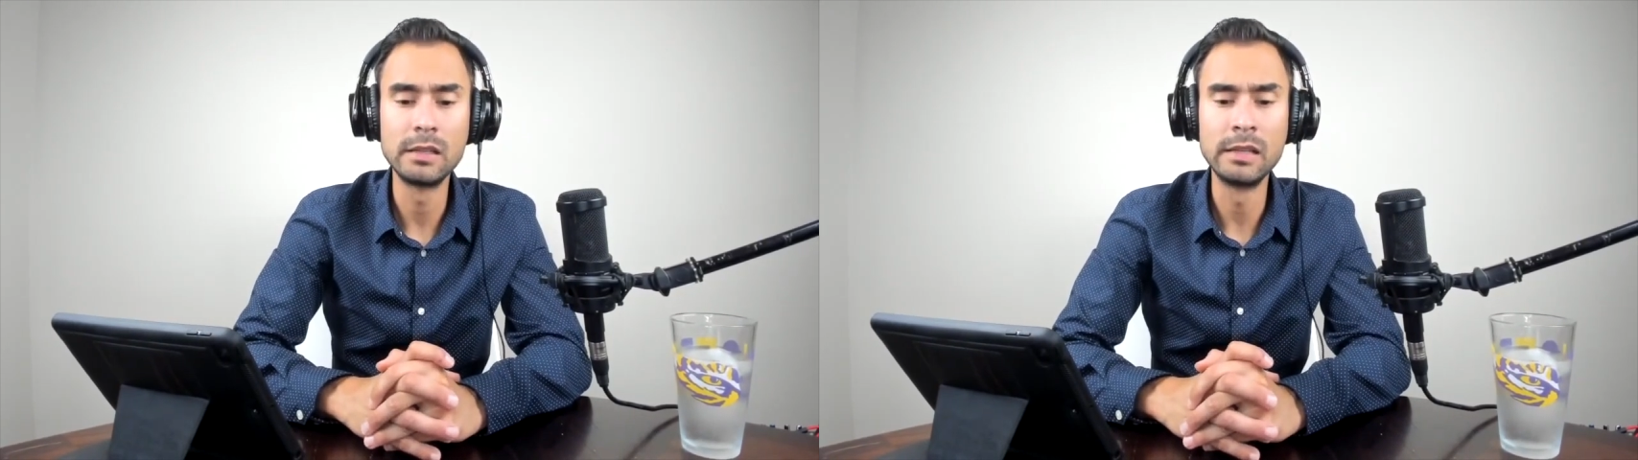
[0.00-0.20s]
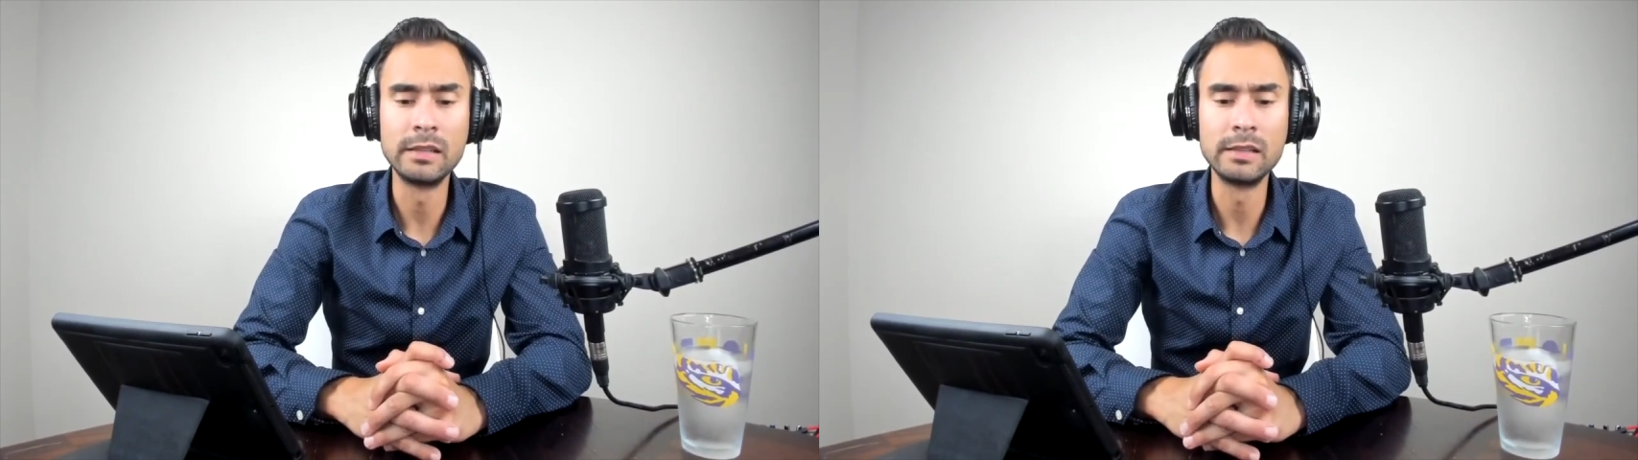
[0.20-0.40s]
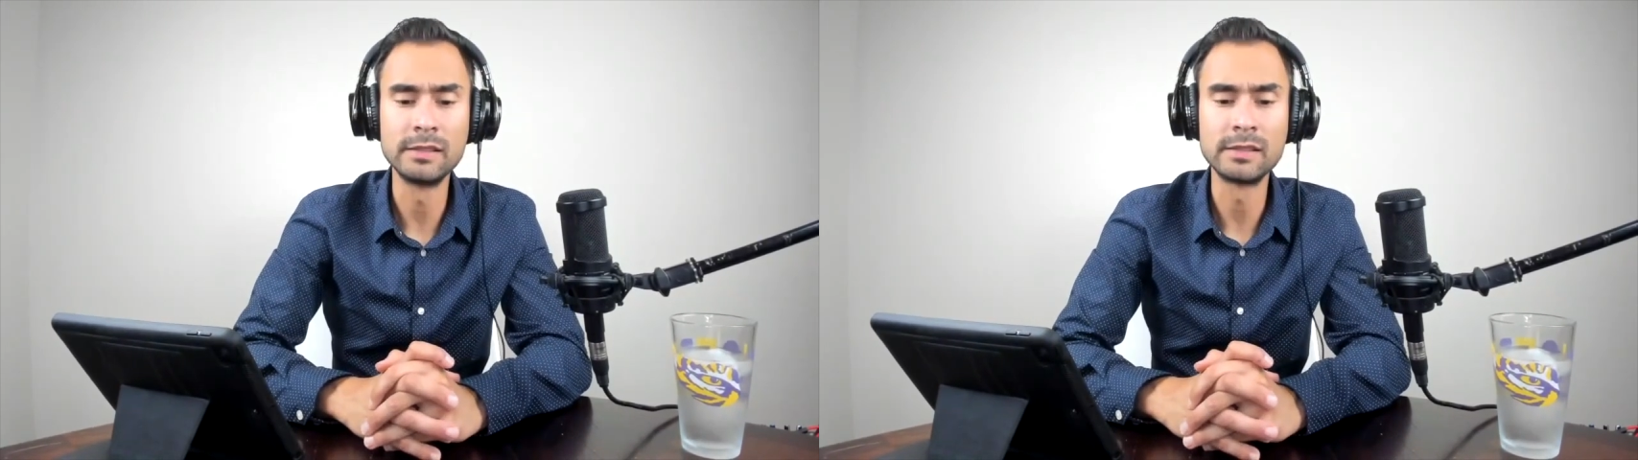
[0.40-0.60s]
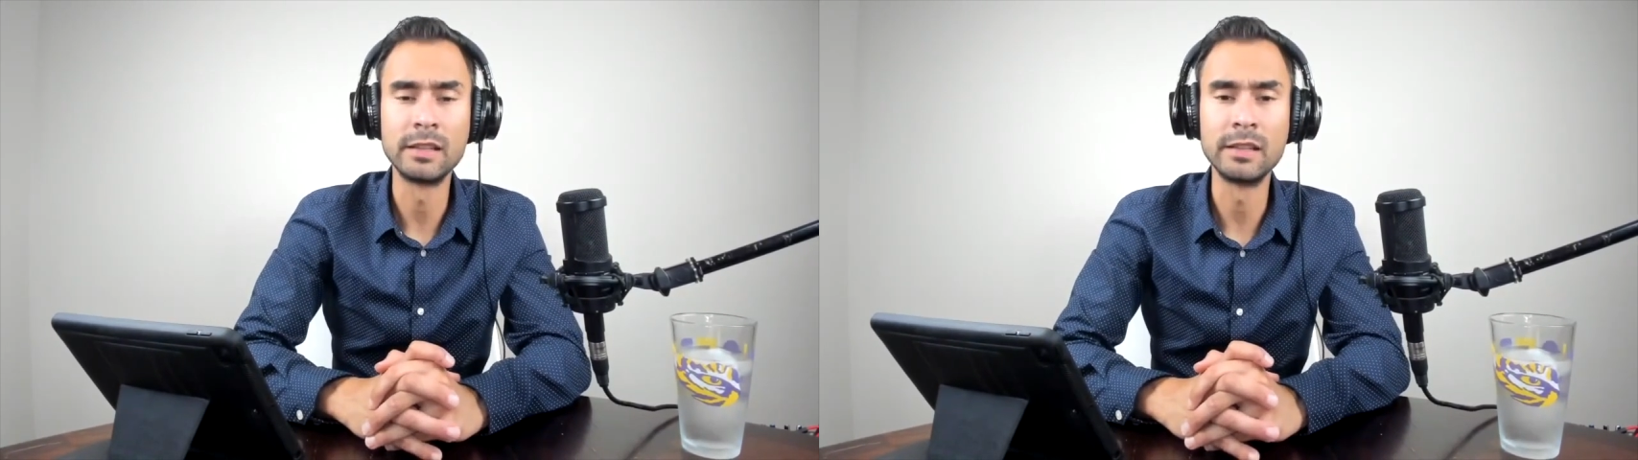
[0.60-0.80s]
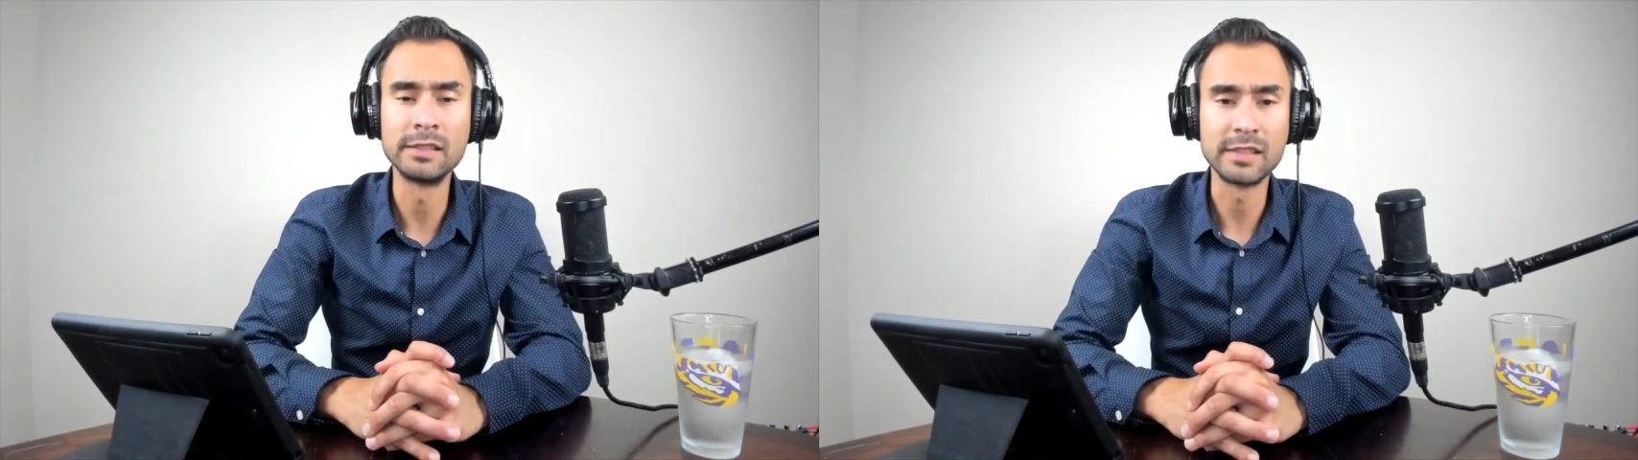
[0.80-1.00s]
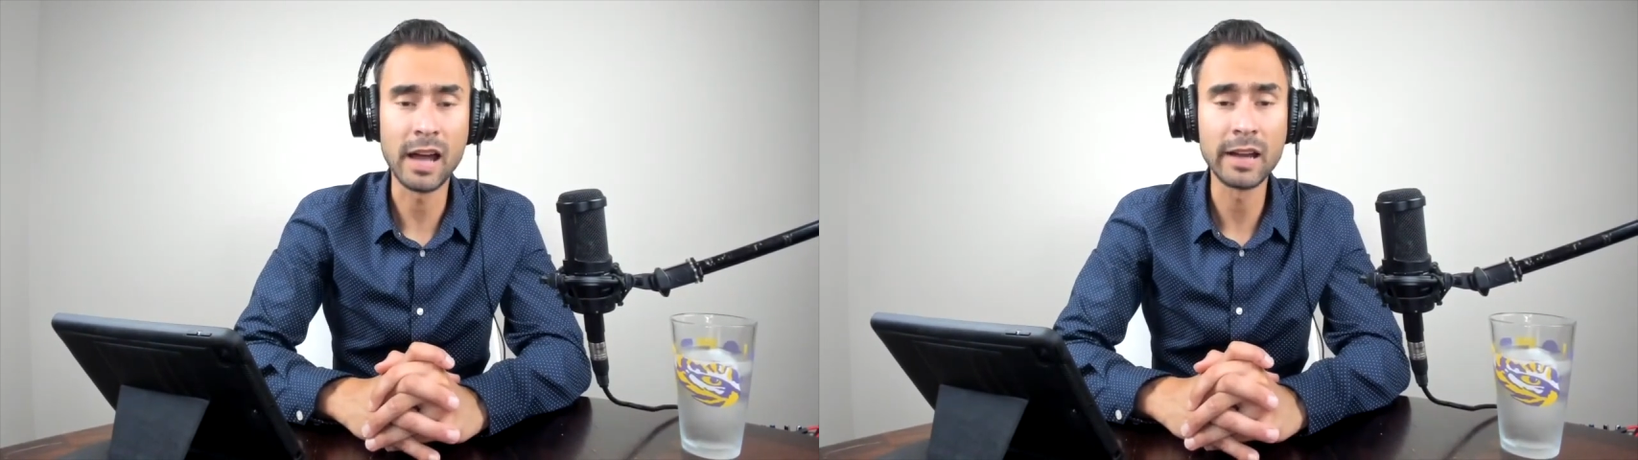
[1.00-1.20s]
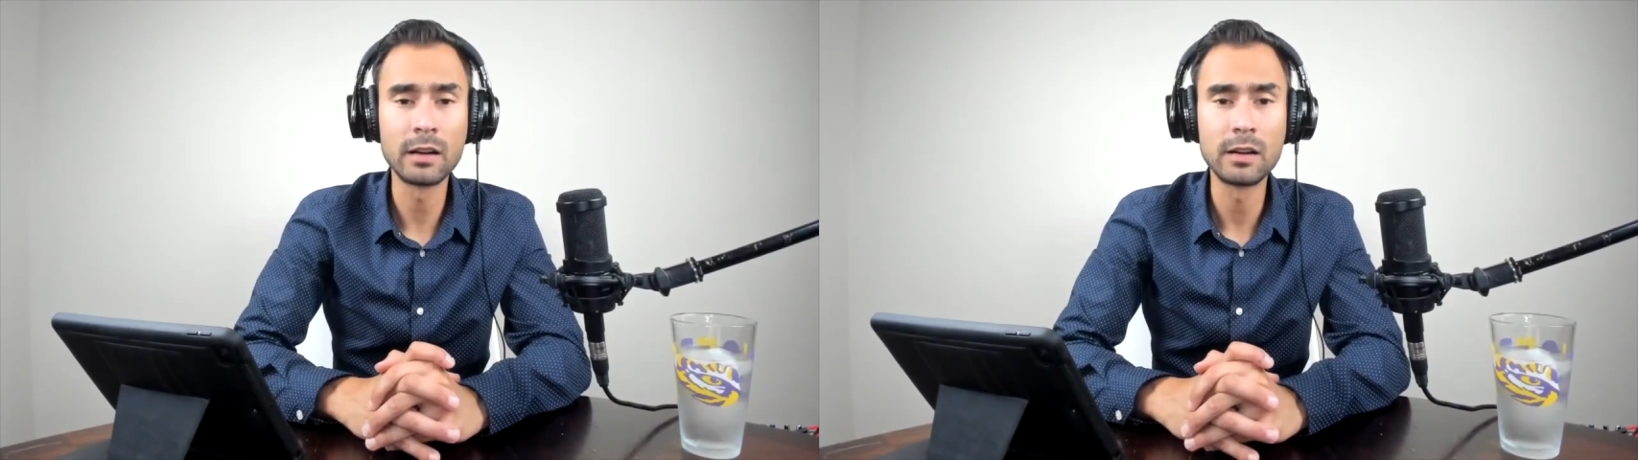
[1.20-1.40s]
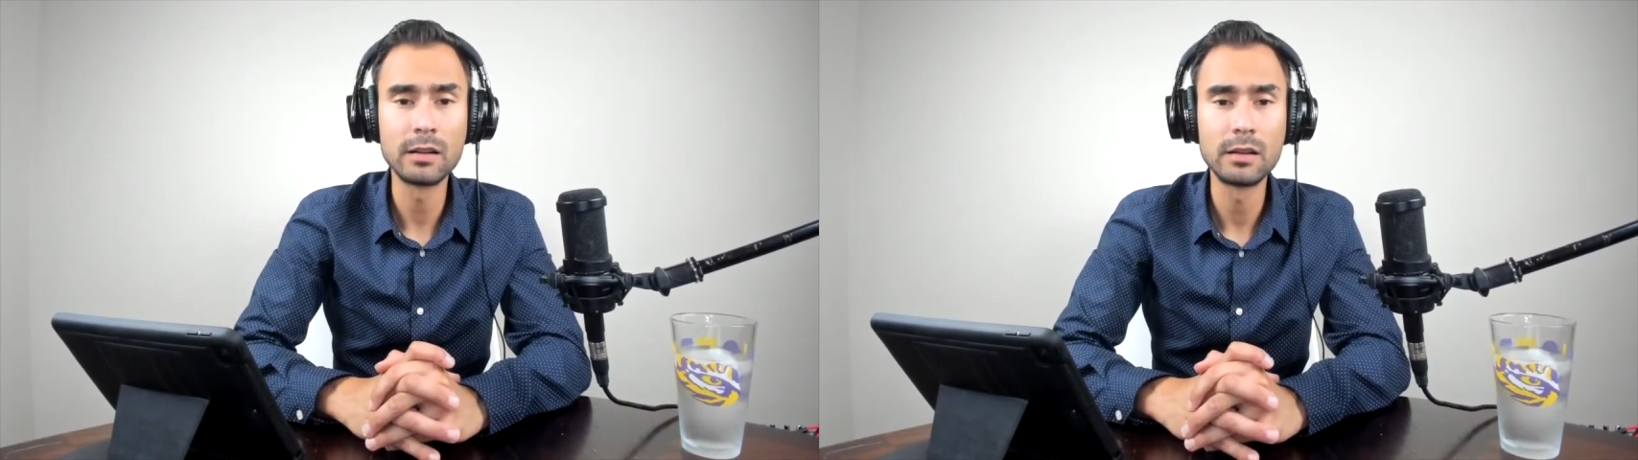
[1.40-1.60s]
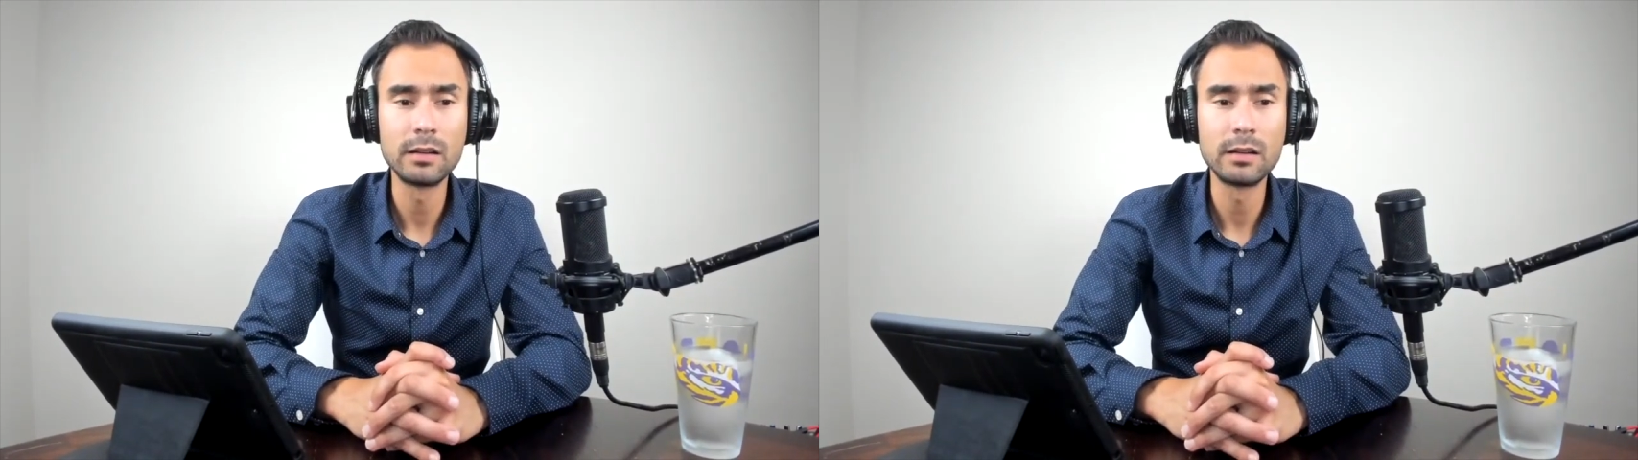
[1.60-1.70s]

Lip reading: is the desire